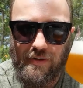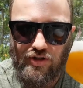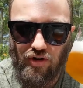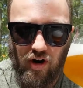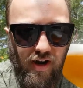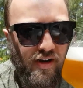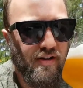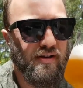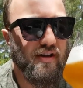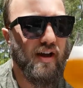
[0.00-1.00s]
drier,
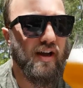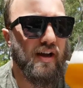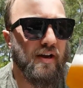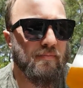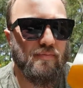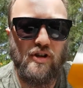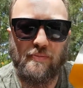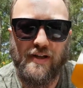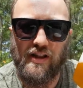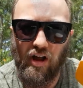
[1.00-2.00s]
a
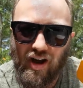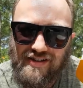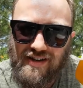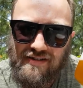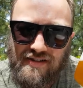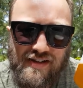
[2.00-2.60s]
little bit lighter,